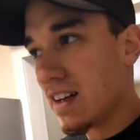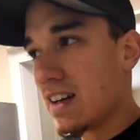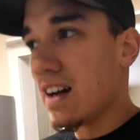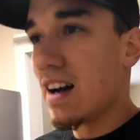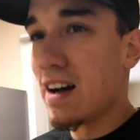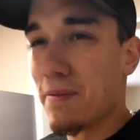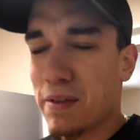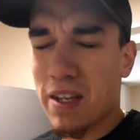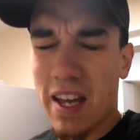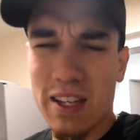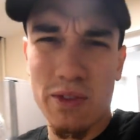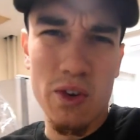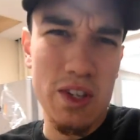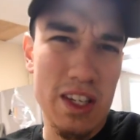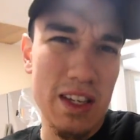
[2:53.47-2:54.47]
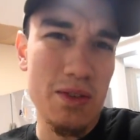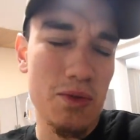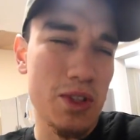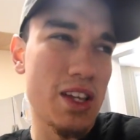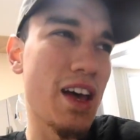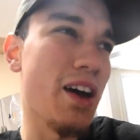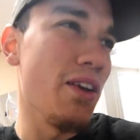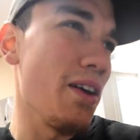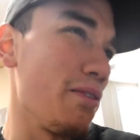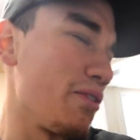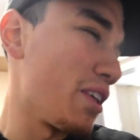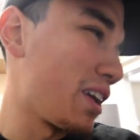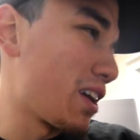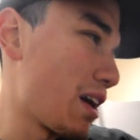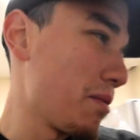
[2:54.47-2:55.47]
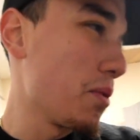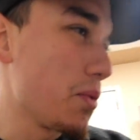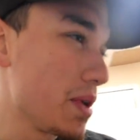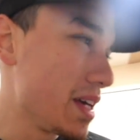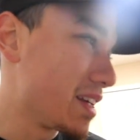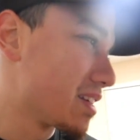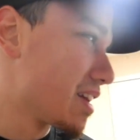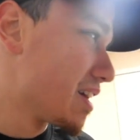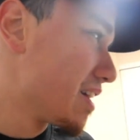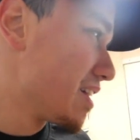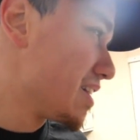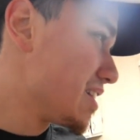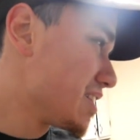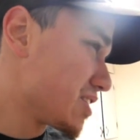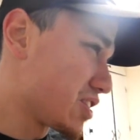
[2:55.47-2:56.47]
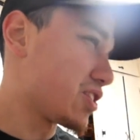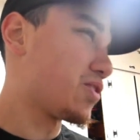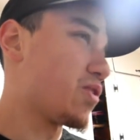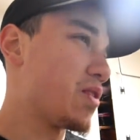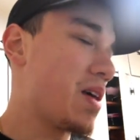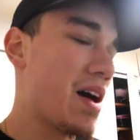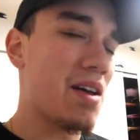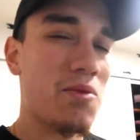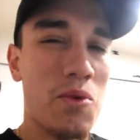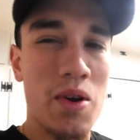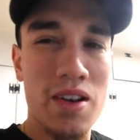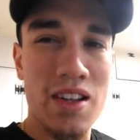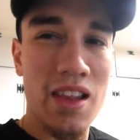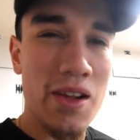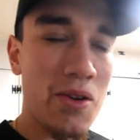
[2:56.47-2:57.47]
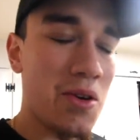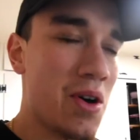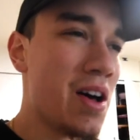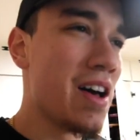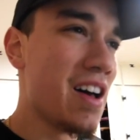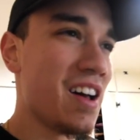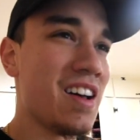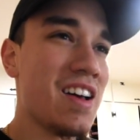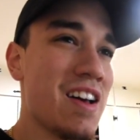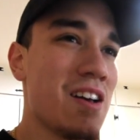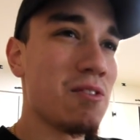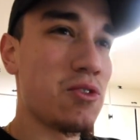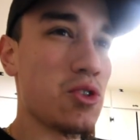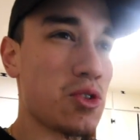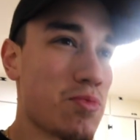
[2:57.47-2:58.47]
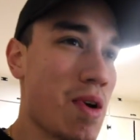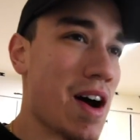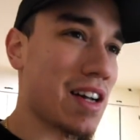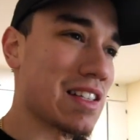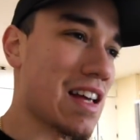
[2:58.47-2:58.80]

The S14 was held up for like a couple weeks just for that one little fuse box.